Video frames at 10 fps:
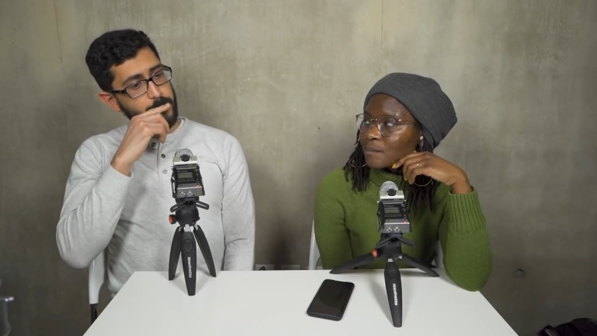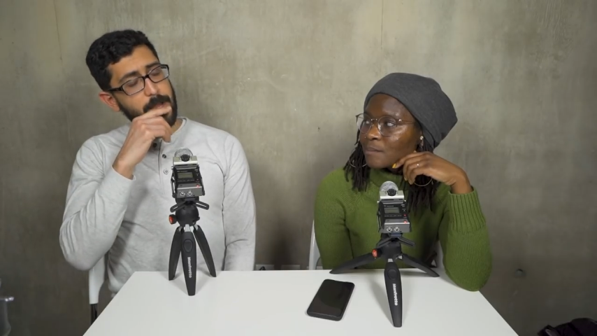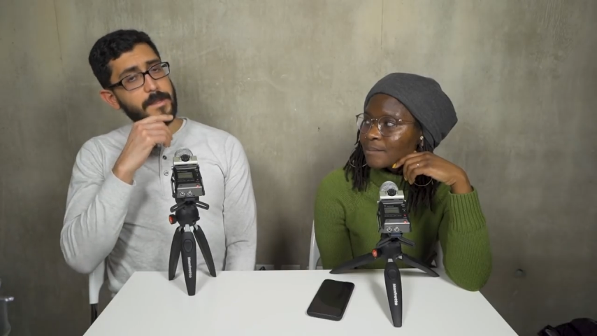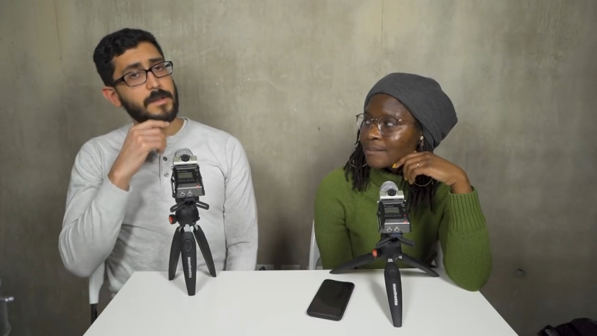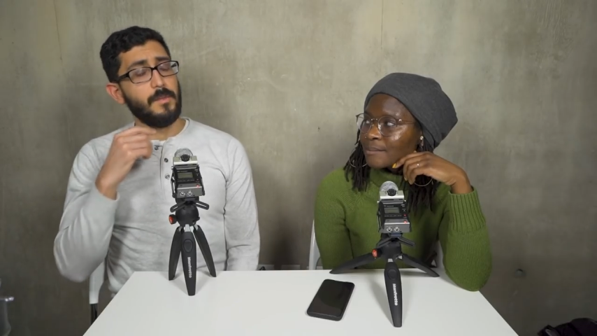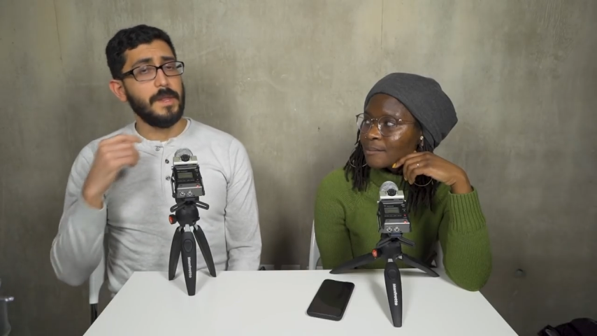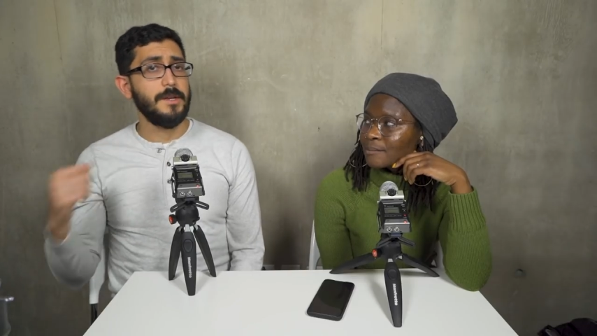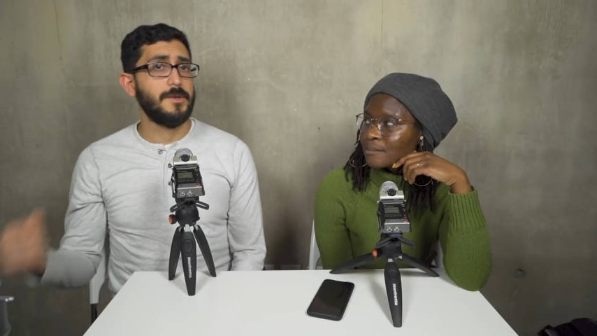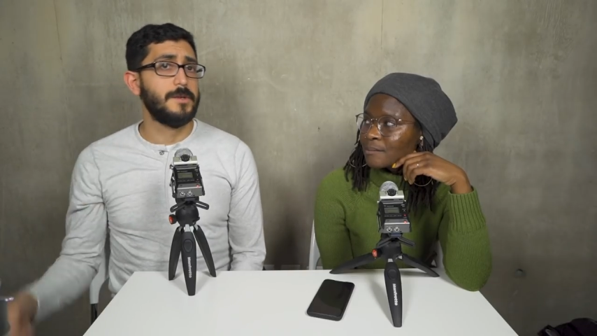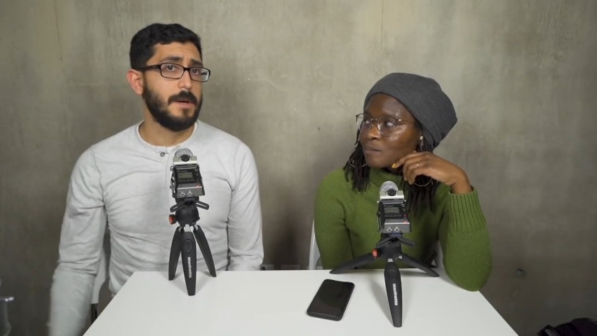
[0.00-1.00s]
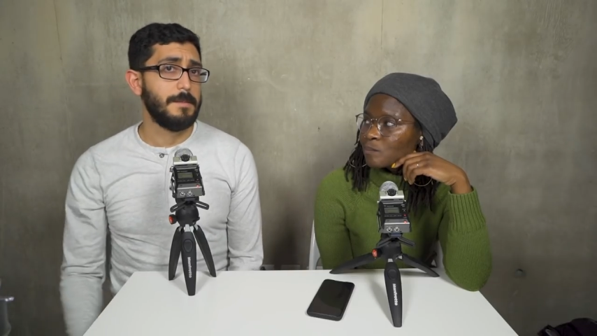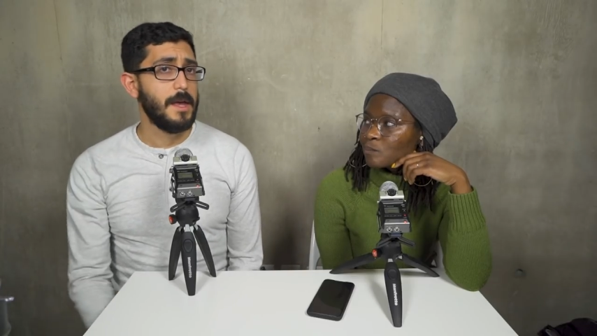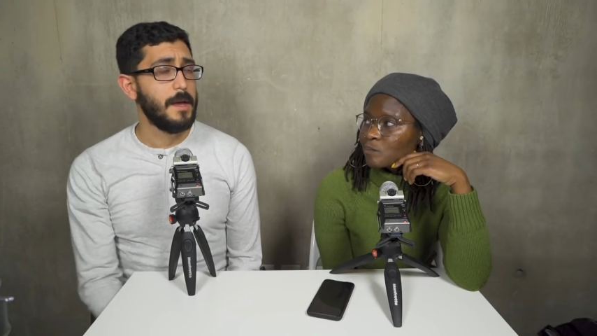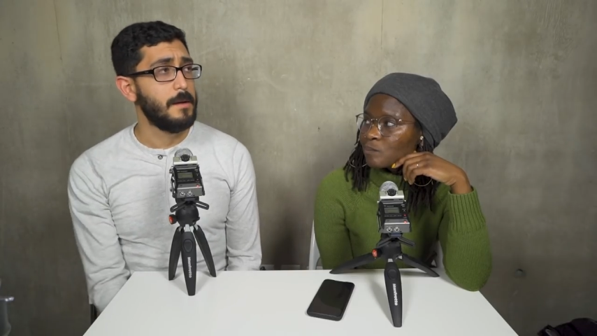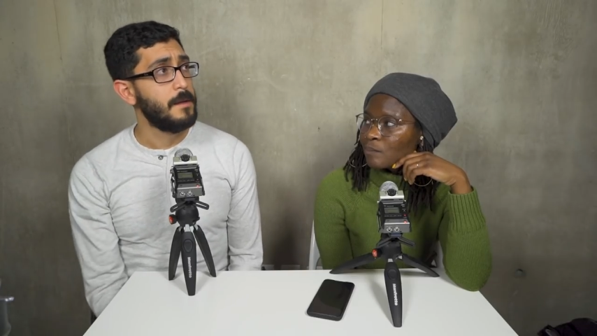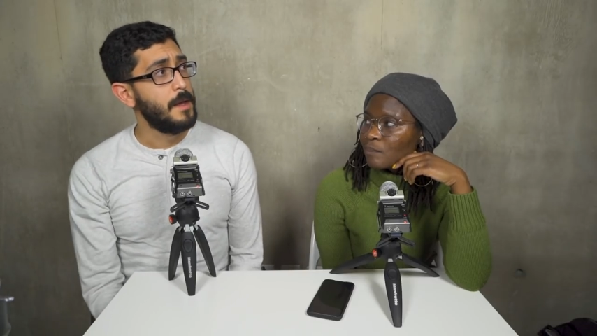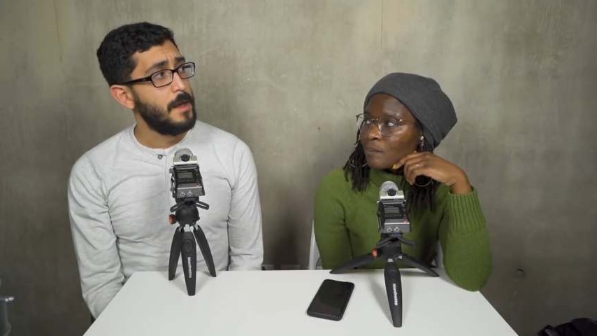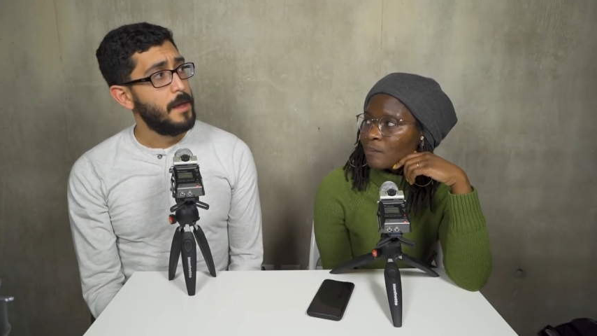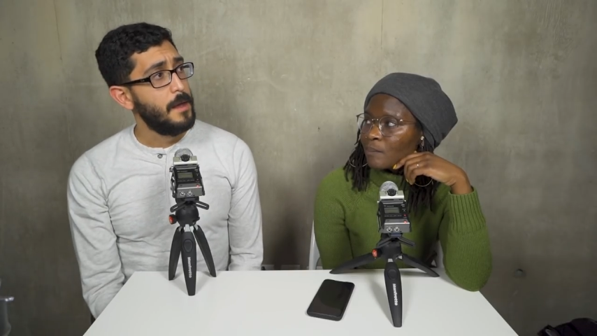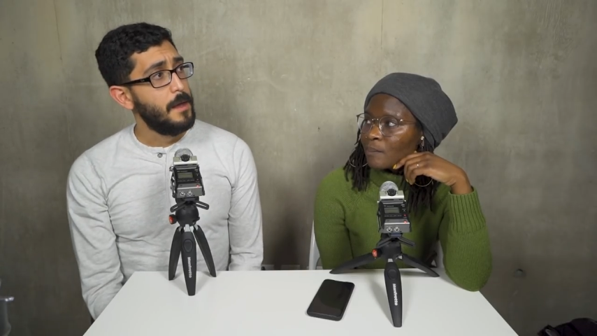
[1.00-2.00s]
Speaker 1: into the relationship, then
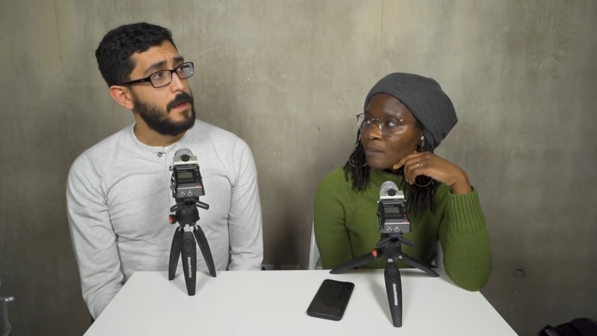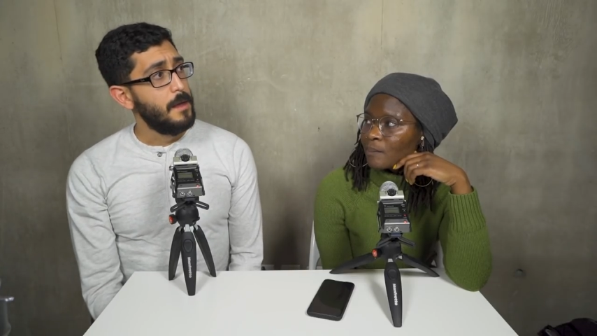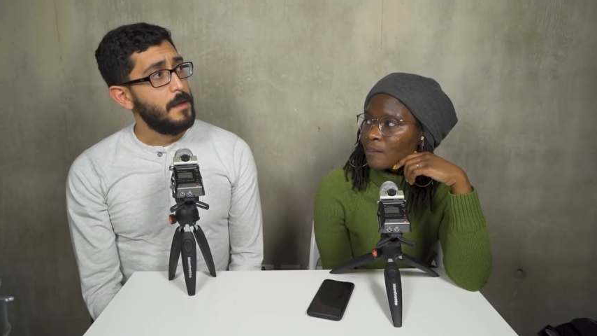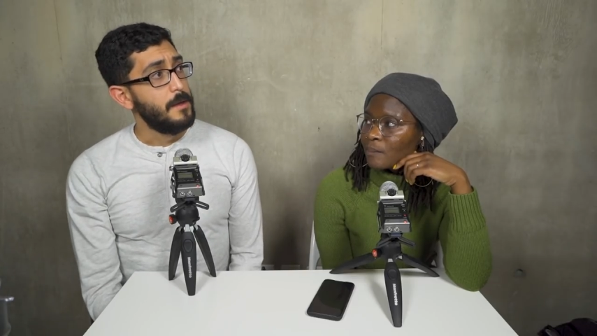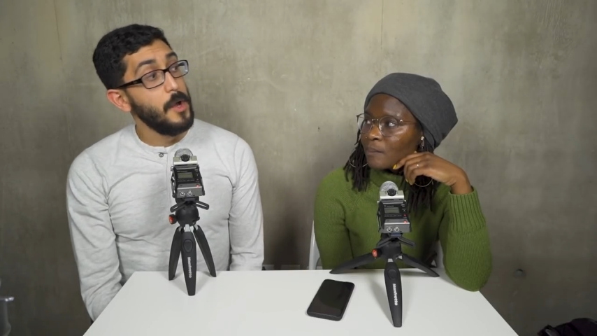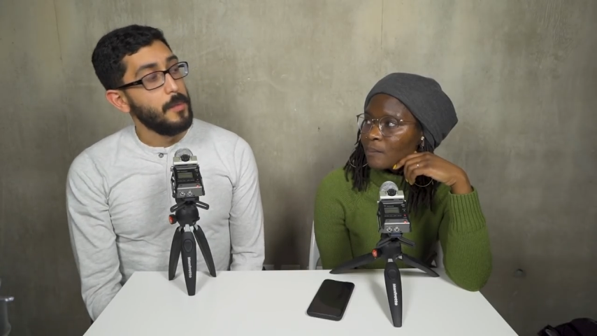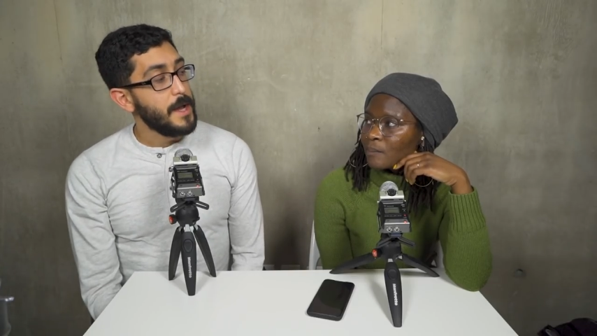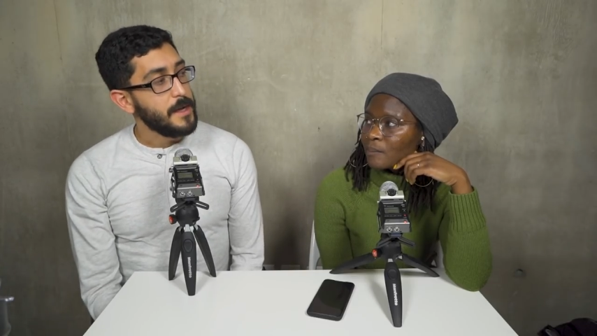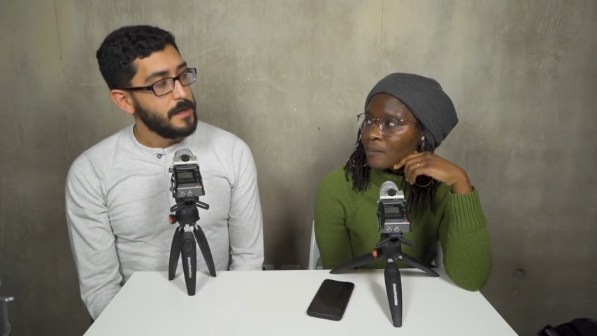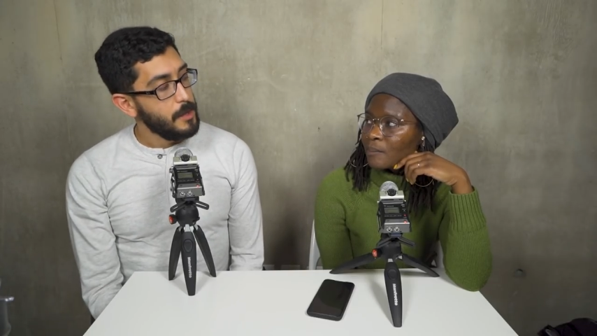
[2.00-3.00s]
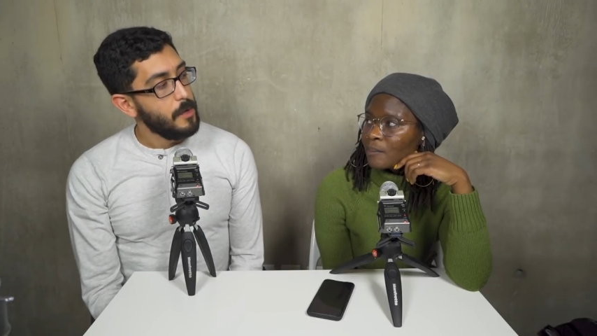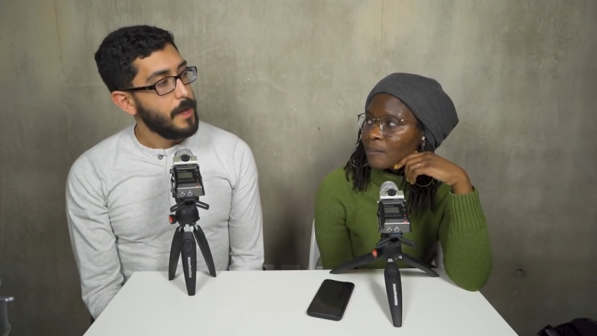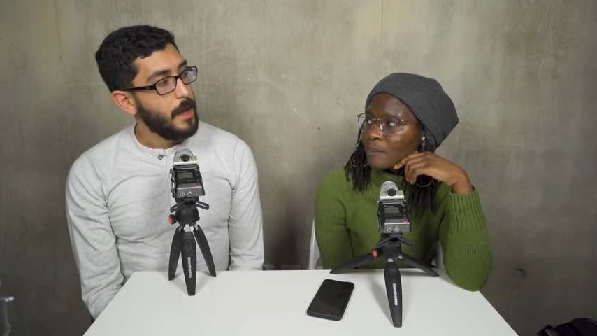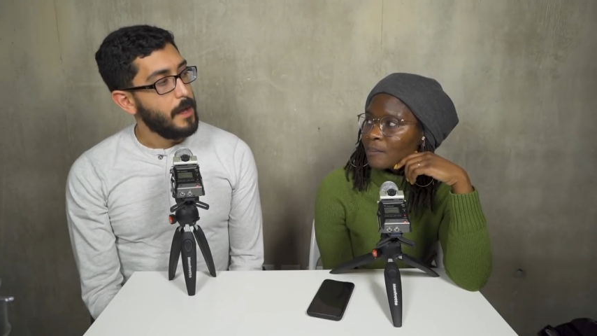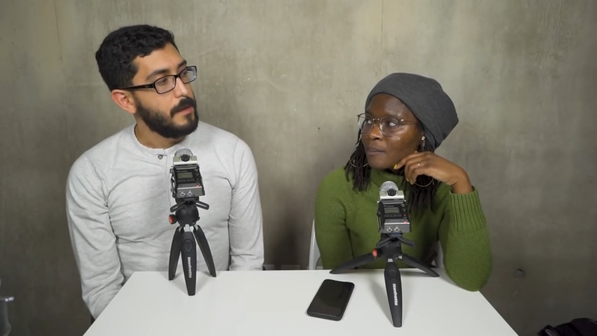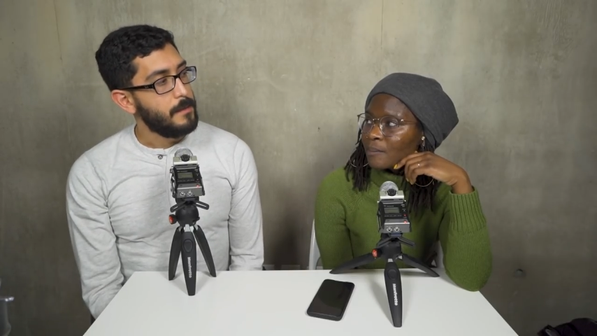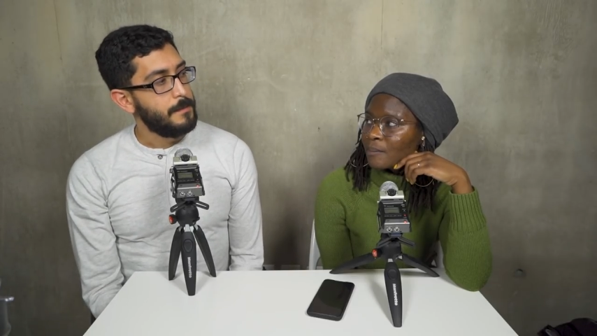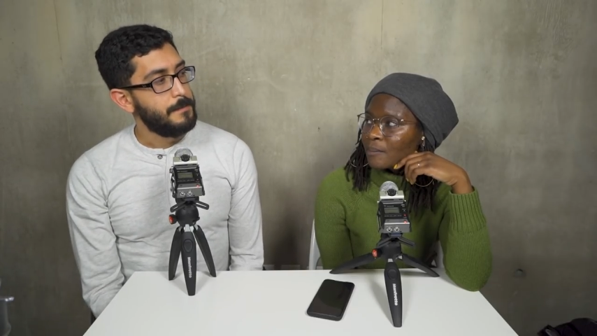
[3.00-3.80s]
no, we're not going to be okay.